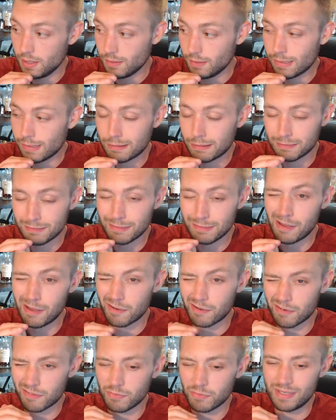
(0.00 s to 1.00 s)
we can go a little
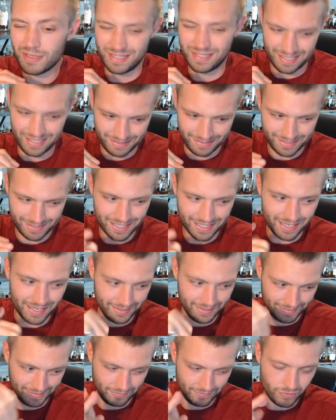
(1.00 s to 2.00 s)
hard on the whiskey tonight
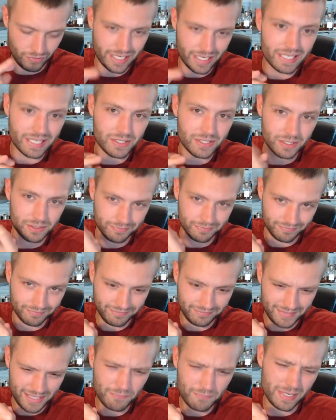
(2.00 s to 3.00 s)
if we need to.
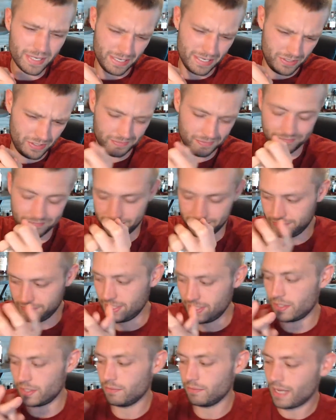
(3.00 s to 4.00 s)
If we need to,
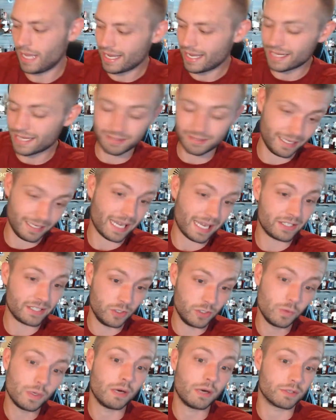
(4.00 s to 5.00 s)
you know. I got
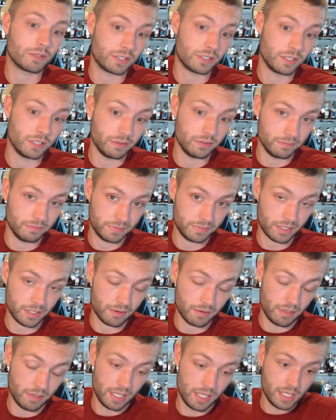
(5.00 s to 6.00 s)
2 hours to go, so
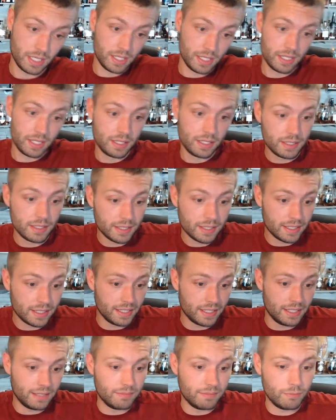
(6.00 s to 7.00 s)

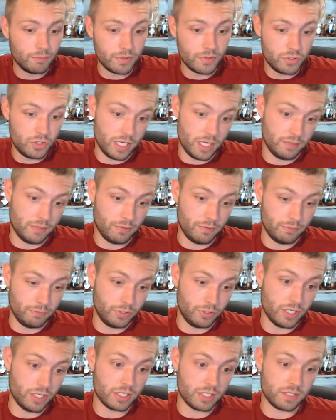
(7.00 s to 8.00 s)
with
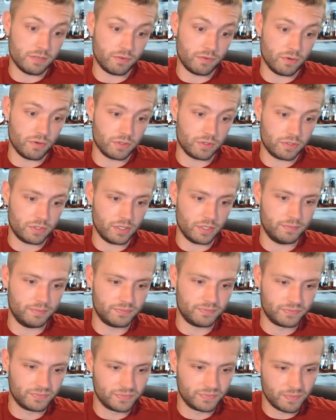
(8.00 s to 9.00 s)
Jason, of course. So.
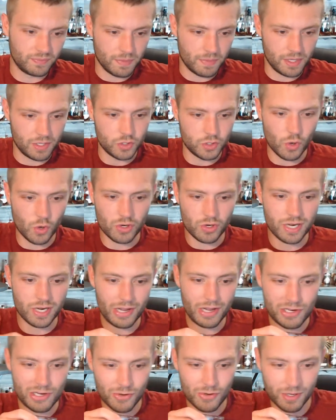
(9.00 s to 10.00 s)
Jordan, how
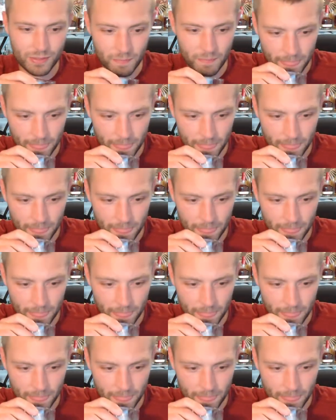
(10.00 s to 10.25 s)
you doing?